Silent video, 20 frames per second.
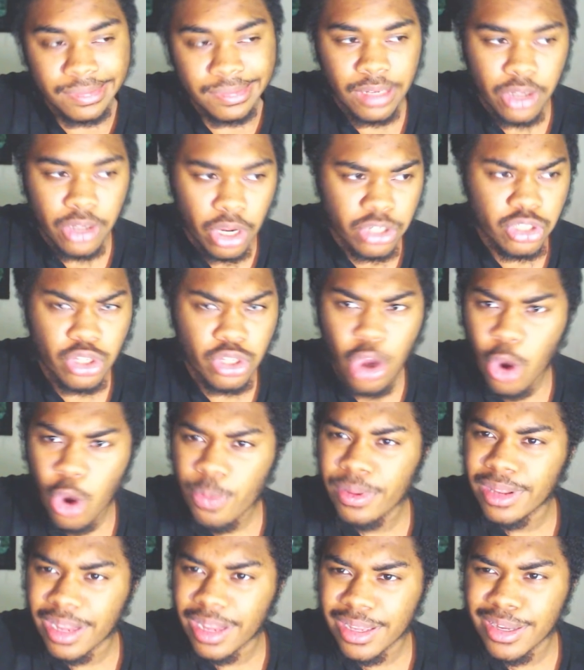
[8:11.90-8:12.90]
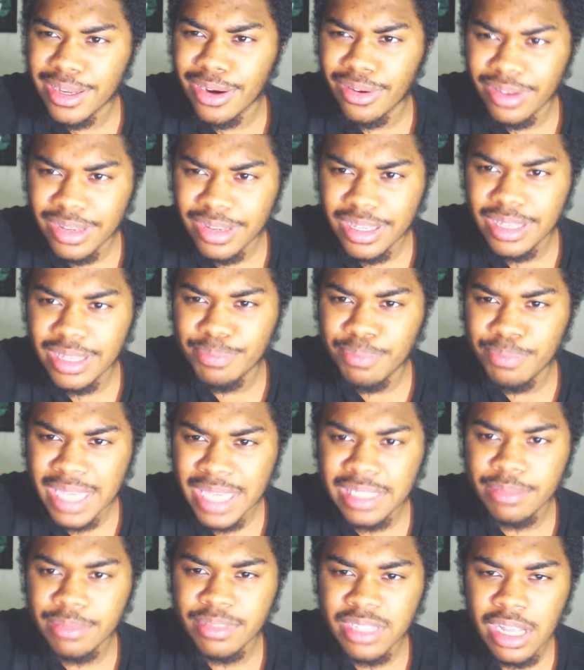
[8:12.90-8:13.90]
just hoping that, he
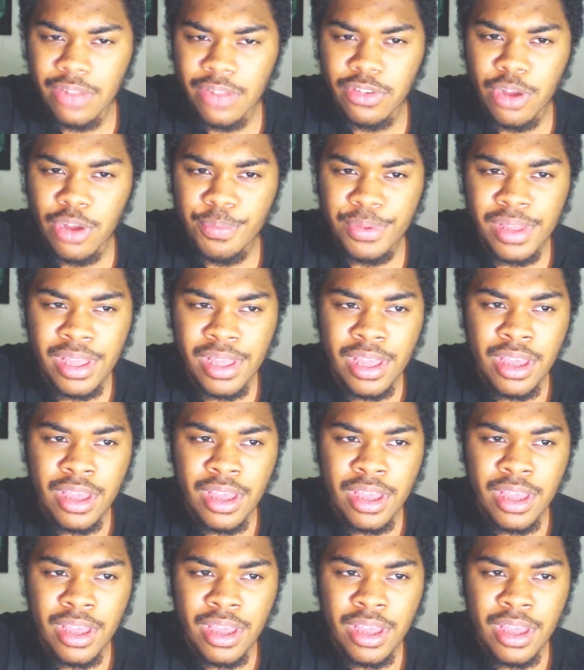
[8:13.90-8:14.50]
picks himself up.